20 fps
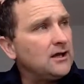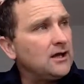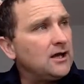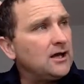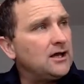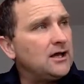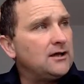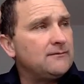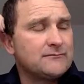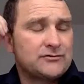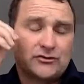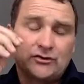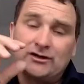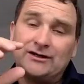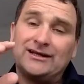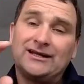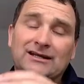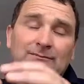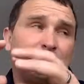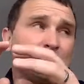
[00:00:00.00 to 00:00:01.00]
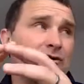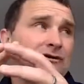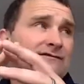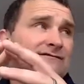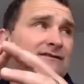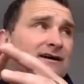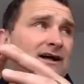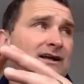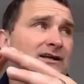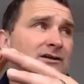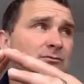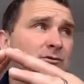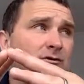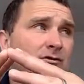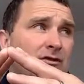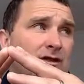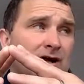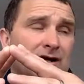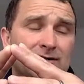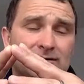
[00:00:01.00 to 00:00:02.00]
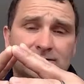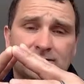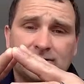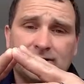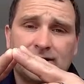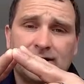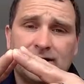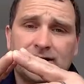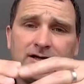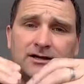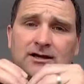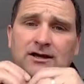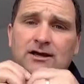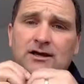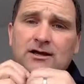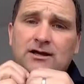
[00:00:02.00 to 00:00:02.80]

So you need to put a value on that, okay?